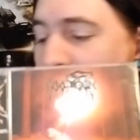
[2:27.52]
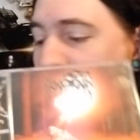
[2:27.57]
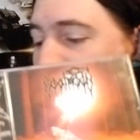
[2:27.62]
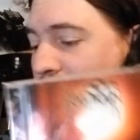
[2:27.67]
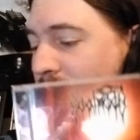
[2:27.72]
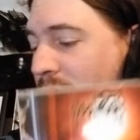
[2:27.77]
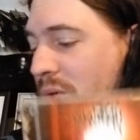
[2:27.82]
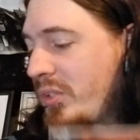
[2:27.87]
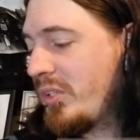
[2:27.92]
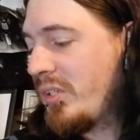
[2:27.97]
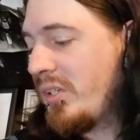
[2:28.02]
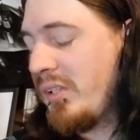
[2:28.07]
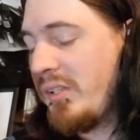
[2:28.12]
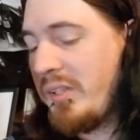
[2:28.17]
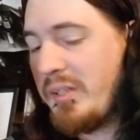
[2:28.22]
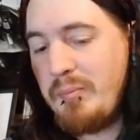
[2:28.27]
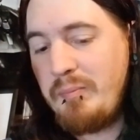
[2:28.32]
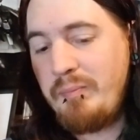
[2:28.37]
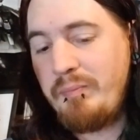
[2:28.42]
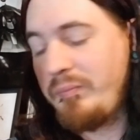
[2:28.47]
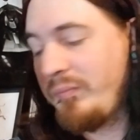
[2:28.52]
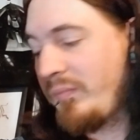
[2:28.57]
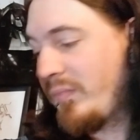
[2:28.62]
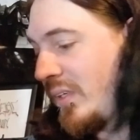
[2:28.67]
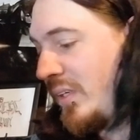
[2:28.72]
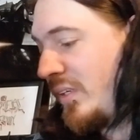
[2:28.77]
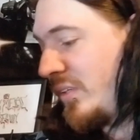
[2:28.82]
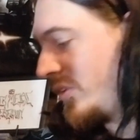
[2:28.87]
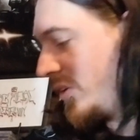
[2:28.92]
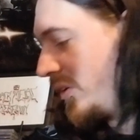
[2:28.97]
unfortunately.
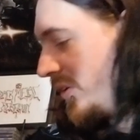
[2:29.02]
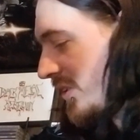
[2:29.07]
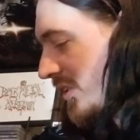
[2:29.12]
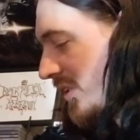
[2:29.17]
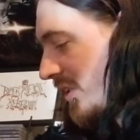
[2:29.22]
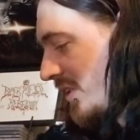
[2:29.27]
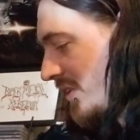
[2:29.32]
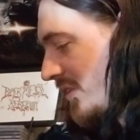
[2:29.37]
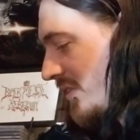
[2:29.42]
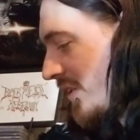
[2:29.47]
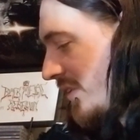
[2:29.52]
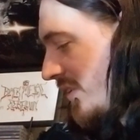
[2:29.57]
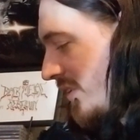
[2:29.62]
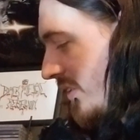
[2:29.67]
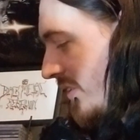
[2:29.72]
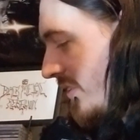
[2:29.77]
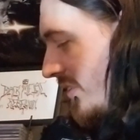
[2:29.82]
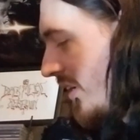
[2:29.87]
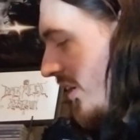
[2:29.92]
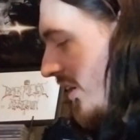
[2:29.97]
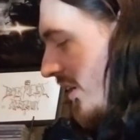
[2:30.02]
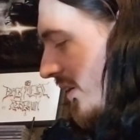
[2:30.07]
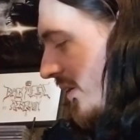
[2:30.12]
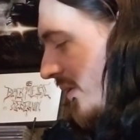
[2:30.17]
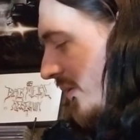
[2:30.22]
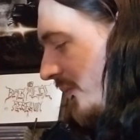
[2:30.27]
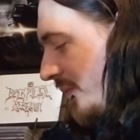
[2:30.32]
So he's going to get set to the side.